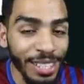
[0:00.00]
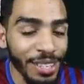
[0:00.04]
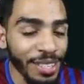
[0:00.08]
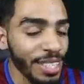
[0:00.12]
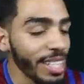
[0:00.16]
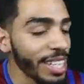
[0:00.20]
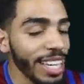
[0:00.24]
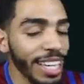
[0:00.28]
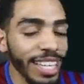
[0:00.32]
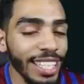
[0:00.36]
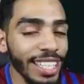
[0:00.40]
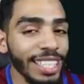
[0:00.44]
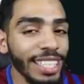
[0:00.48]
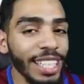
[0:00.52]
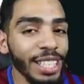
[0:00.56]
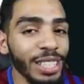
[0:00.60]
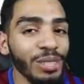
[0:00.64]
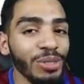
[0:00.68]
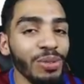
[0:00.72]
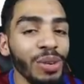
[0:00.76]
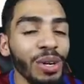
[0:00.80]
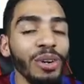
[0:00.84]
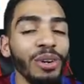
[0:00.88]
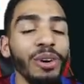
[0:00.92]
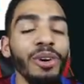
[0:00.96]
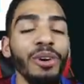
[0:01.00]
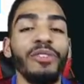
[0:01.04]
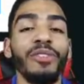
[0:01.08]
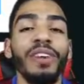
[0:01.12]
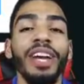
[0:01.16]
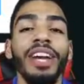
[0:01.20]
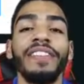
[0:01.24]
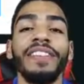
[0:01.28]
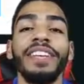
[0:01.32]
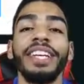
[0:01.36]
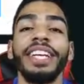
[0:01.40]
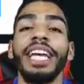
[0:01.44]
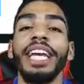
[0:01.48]
news schedule of
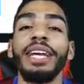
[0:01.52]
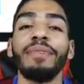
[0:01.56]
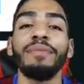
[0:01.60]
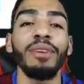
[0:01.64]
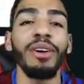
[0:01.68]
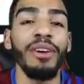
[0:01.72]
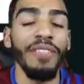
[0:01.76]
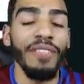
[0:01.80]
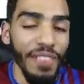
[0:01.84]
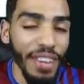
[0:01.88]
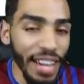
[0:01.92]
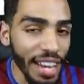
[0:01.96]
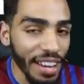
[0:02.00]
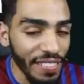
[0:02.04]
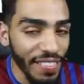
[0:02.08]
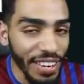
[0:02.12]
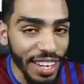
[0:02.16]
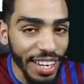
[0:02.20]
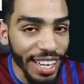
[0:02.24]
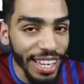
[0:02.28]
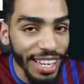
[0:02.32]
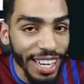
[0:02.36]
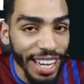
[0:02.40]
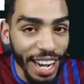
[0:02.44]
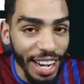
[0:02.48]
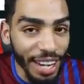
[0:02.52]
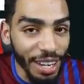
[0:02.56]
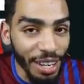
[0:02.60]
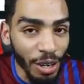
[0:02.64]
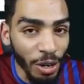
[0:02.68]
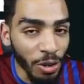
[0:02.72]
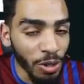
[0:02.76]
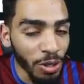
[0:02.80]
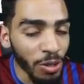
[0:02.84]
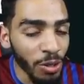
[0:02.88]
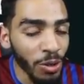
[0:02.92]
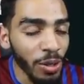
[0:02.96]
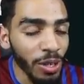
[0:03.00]
every game of every league
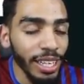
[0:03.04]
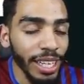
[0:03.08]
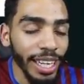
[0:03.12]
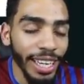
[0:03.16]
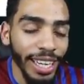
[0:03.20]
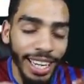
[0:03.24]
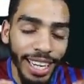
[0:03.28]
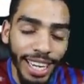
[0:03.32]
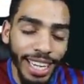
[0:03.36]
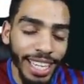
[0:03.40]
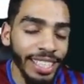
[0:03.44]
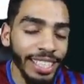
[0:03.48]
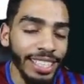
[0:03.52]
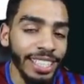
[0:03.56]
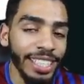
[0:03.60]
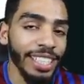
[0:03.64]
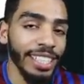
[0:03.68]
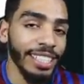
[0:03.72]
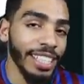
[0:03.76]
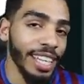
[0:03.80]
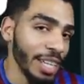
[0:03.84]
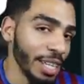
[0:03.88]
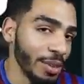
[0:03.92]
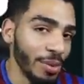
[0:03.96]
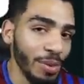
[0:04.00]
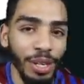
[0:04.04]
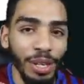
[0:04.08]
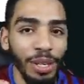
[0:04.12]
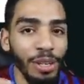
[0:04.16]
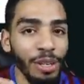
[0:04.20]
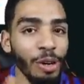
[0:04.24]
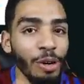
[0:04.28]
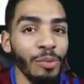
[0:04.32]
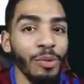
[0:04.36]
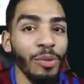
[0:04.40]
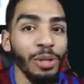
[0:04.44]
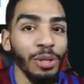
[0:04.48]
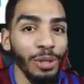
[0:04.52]
across the world like anything that you want to
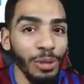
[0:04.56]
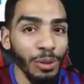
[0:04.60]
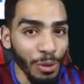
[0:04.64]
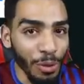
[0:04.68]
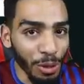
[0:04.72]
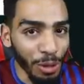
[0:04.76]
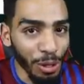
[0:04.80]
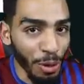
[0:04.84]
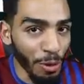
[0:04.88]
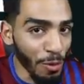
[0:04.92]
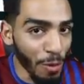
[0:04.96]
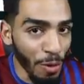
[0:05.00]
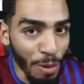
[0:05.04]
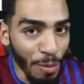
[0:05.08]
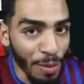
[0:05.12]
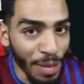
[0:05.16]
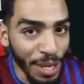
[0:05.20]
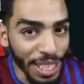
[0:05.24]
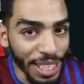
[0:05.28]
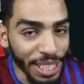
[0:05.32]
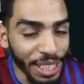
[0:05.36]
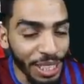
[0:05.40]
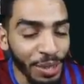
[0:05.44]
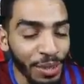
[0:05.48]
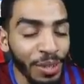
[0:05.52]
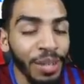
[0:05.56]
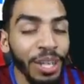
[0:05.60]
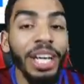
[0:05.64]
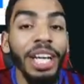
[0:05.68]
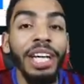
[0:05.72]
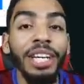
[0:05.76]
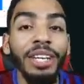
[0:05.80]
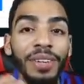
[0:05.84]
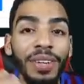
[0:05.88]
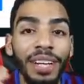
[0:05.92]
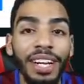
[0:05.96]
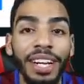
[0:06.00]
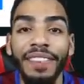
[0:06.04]
know about the world of football in general
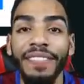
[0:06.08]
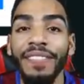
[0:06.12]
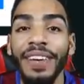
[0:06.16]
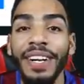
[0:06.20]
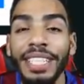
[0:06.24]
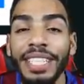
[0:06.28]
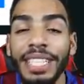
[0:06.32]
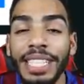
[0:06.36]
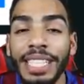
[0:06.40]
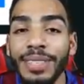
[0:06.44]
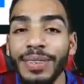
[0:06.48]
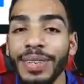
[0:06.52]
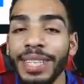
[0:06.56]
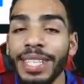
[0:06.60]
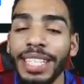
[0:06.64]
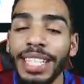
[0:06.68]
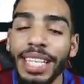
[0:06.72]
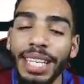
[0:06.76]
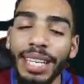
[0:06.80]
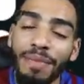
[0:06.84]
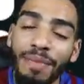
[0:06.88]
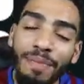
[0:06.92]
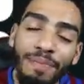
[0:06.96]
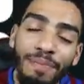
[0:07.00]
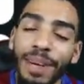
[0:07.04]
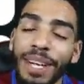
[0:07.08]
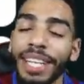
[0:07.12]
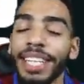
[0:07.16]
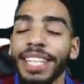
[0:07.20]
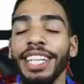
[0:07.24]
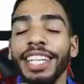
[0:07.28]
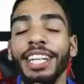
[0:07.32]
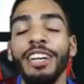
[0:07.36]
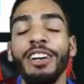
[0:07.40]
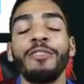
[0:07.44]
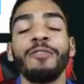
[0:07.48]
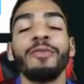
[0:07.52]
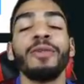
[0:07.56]
you're gonna find it so easy by the
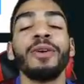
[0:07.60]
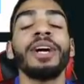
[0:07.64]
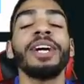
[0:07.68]
click of